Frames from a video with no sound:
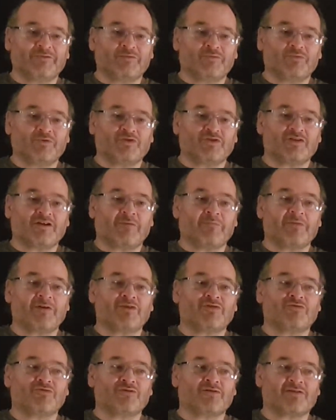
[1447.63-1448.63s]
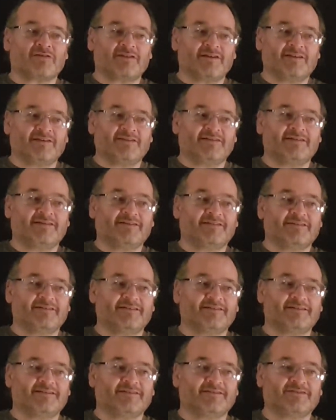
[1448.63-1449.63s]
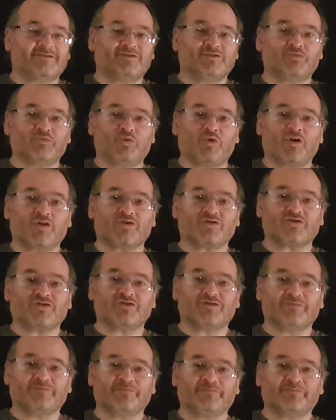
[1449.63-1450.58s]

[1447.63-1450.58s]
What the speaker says: which I'm interested to watch.